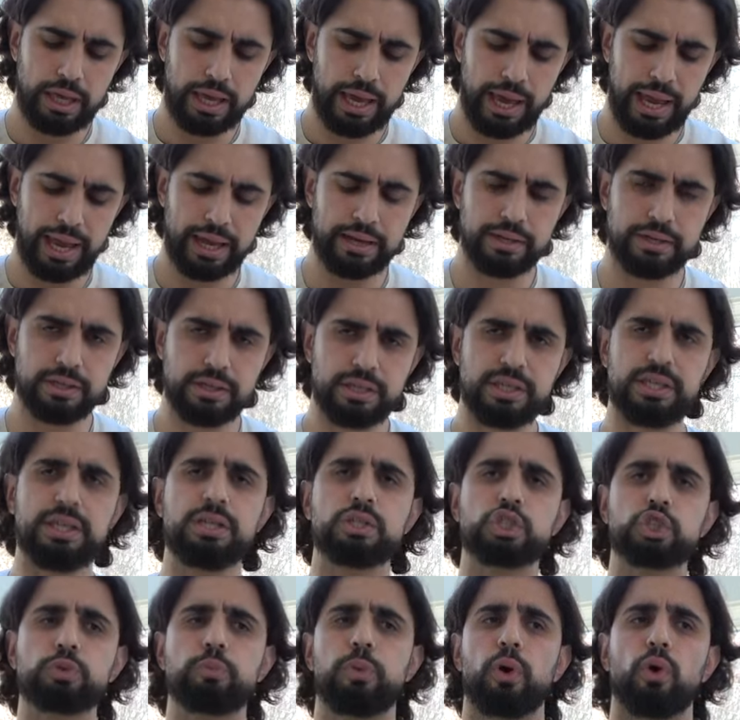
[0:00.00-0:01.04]
And he
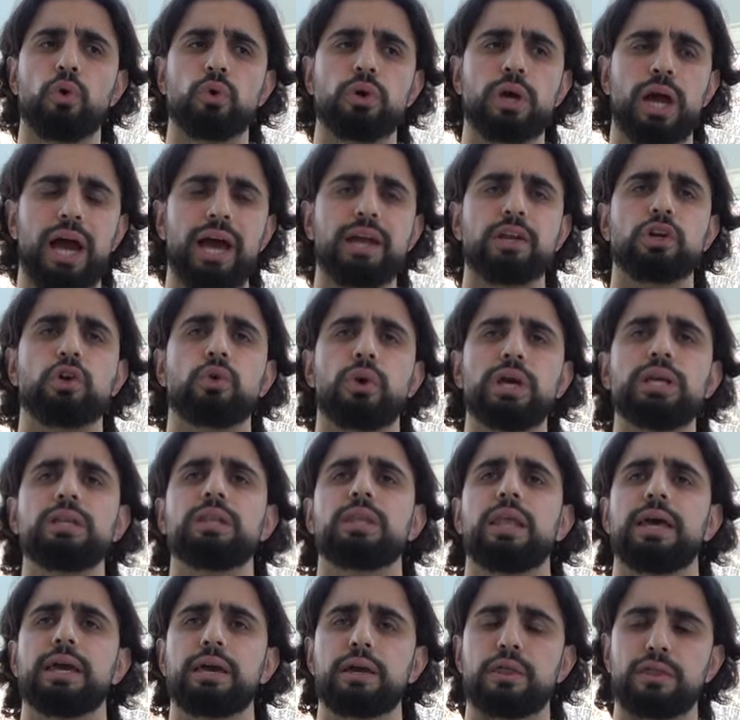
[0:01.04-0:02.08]
spoke at great
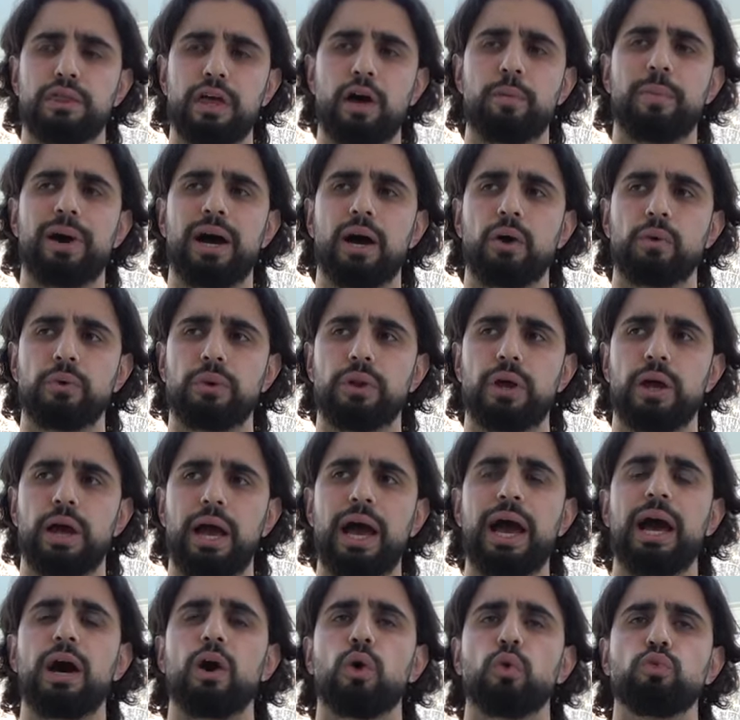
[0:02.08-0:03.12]
length about
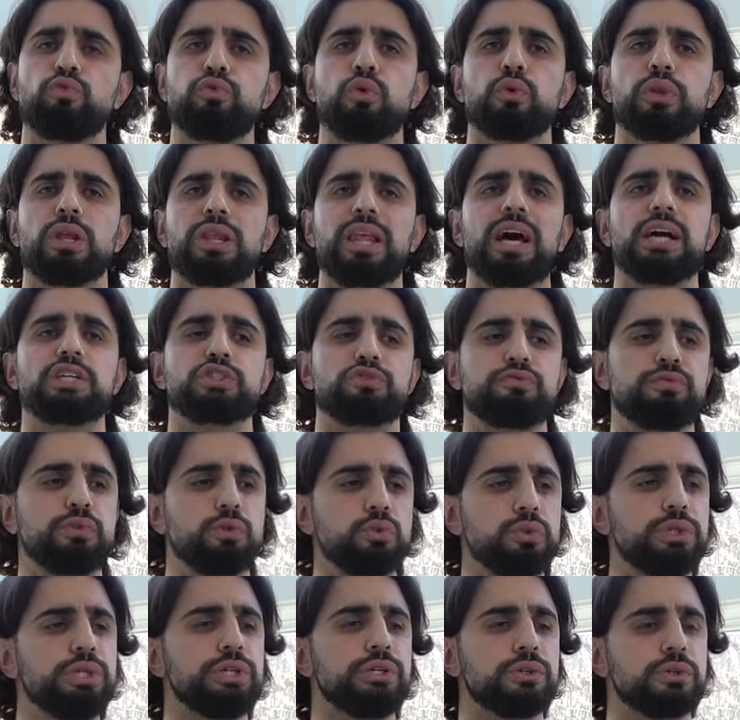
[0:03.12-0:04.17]
how for the last few
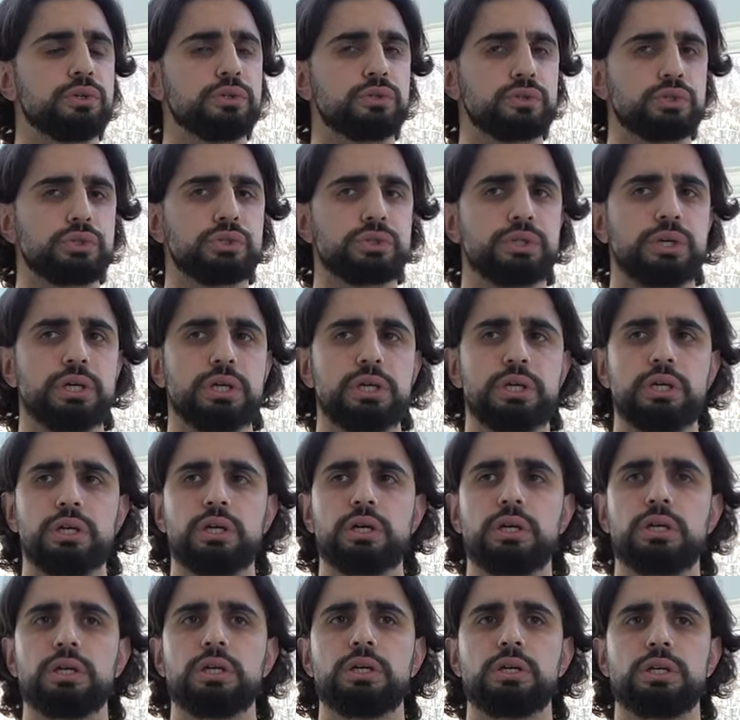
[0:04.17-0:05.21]
years
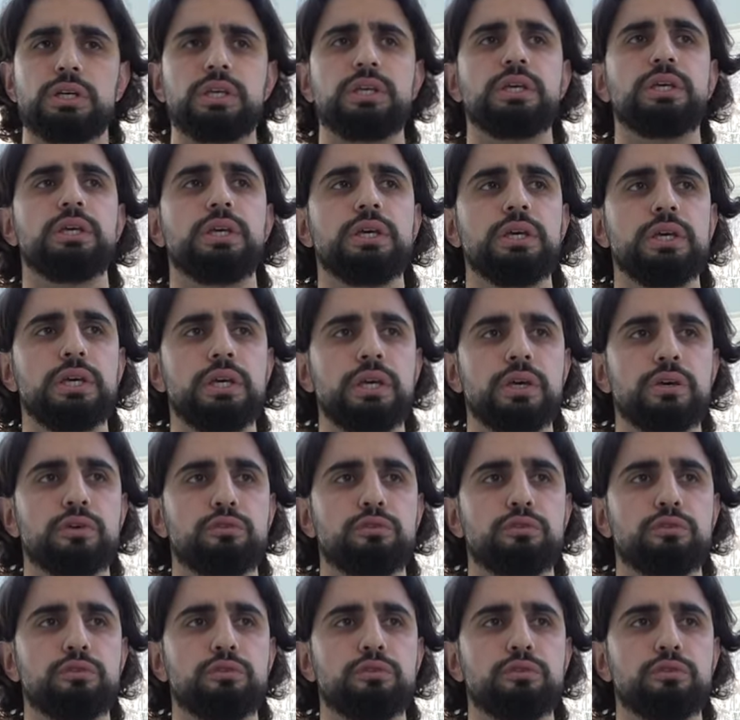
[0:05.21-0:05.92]
he